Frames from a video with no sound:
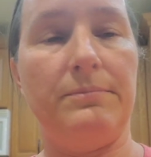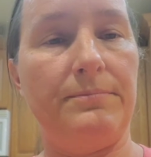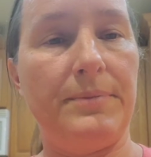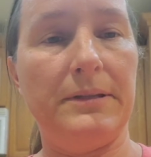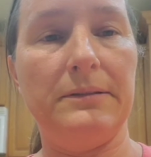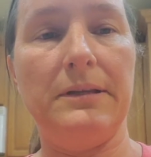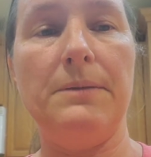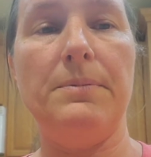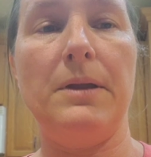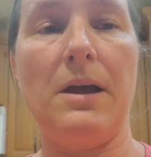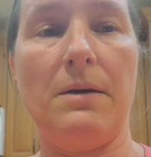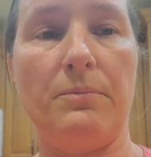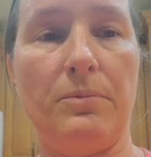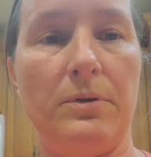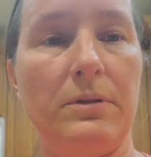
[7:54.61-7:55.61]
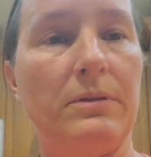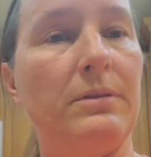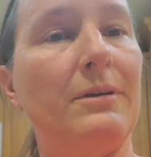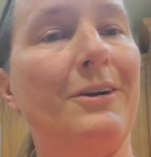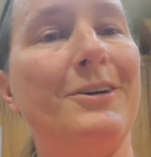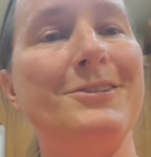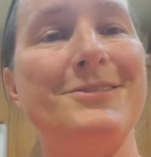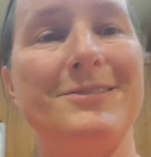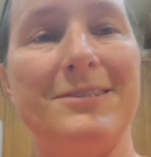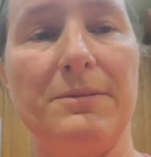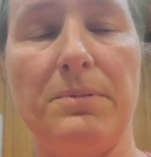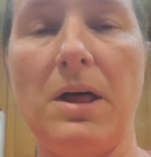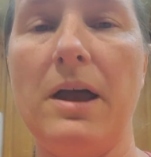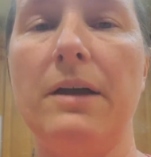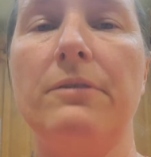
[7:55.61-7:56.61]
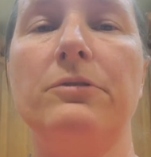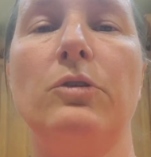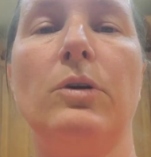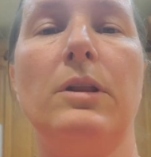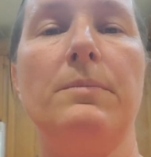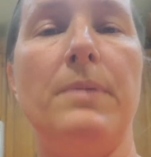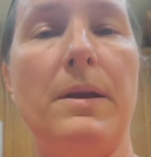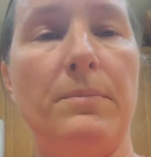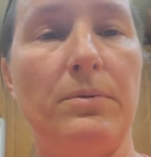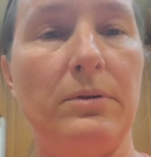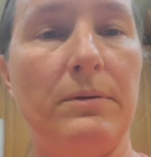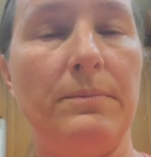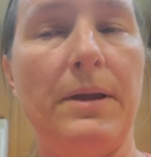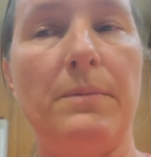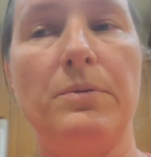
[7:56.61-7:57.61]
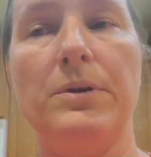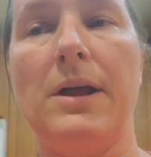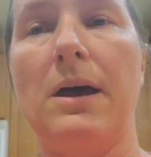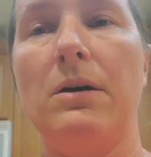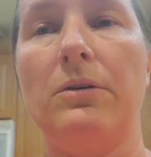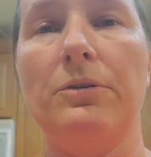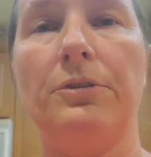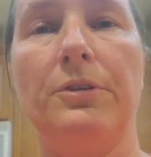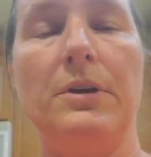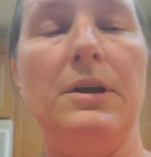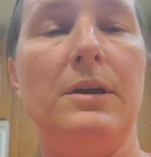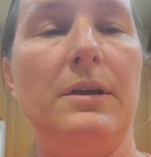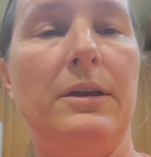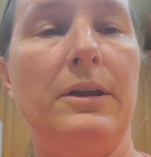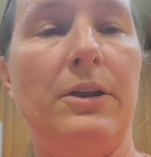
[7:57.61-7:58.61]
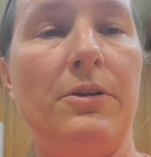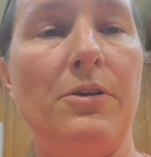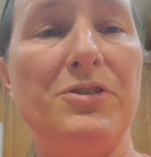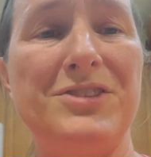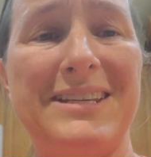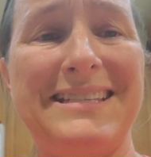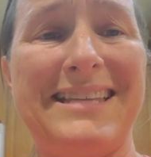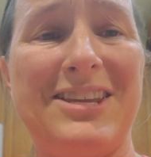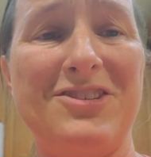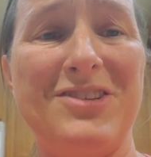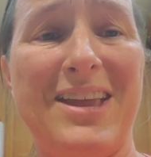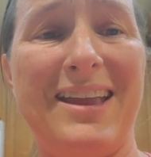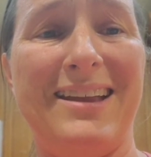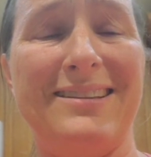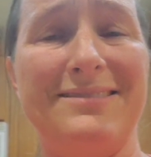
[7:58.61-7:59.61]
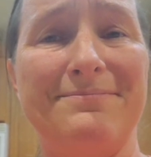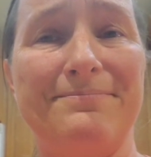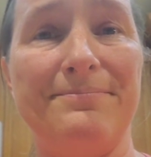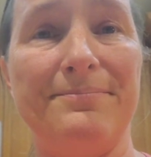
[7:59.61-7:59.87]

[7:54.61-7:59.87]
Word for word: been keeping up with our supply of toilet paper and paper towels. You know, those things that you can't